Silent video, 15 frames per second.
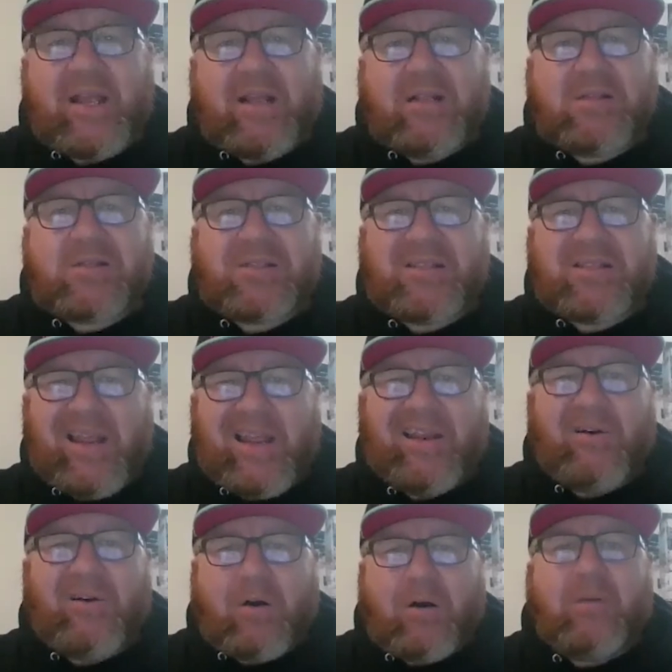hand
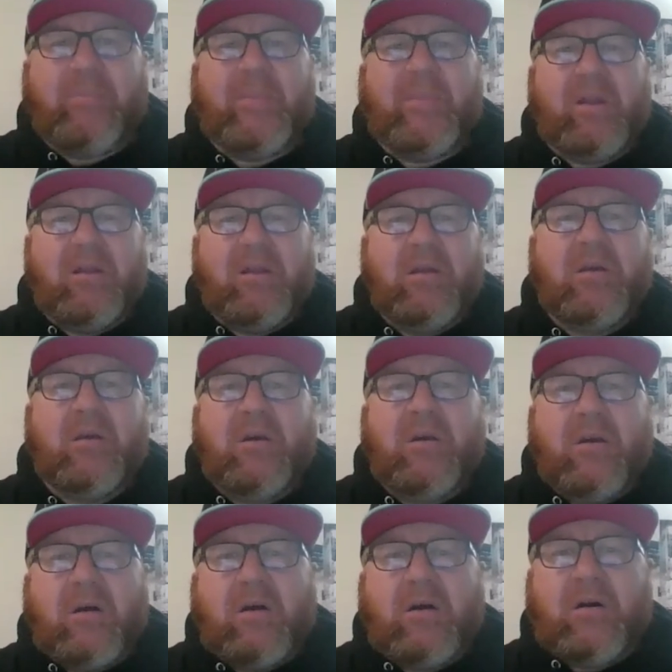stayed on me,
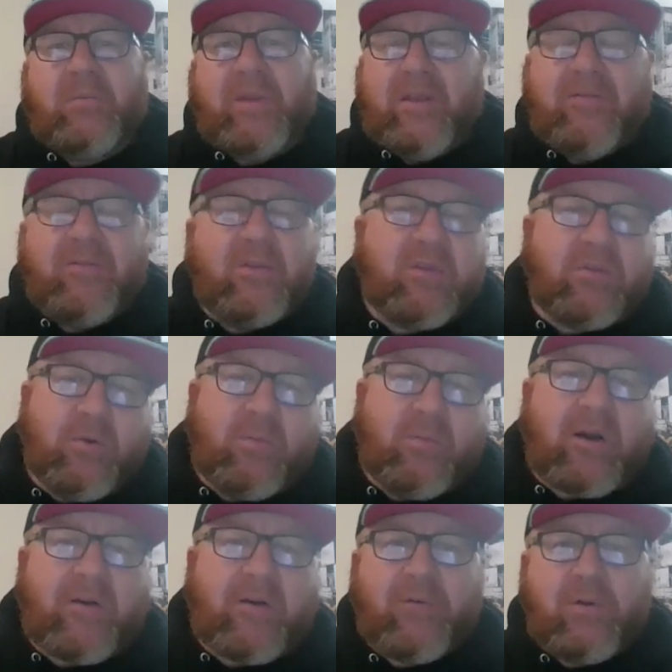um, even through
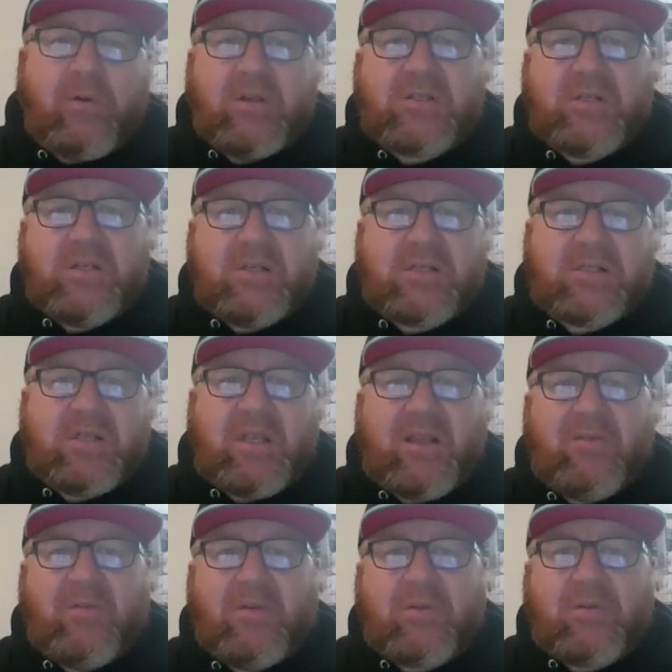my foolishness,
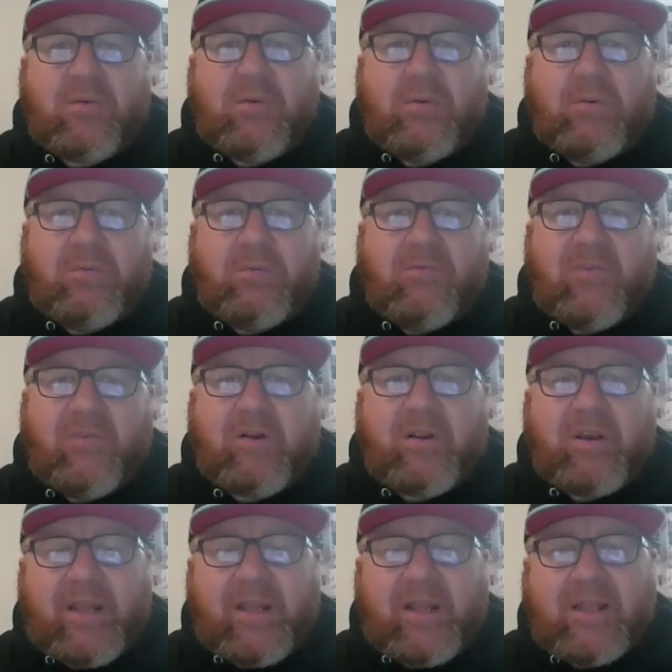even through
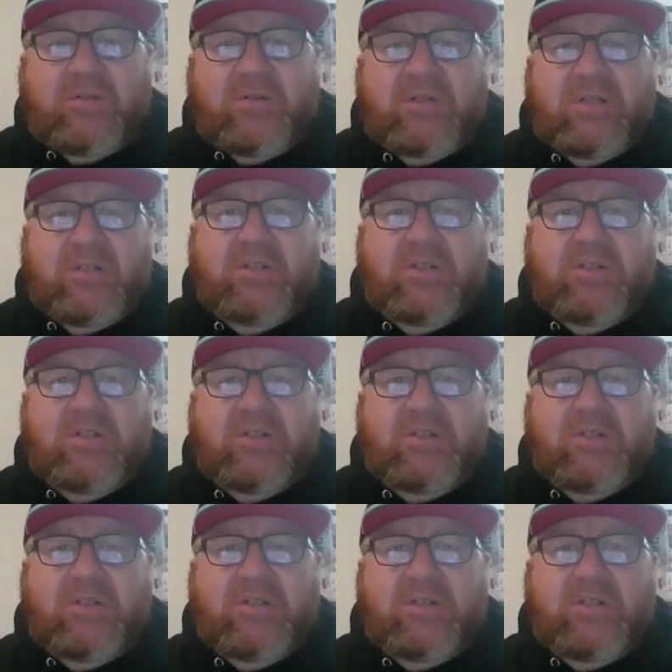very dangerous